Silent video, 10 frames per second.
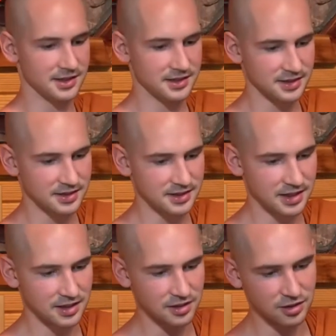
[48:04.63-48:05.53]
Because this is
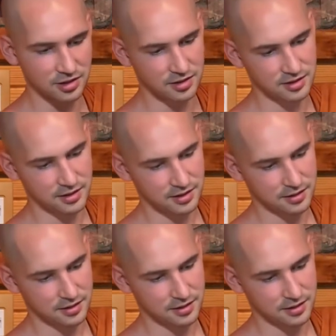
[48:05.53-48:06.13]
stage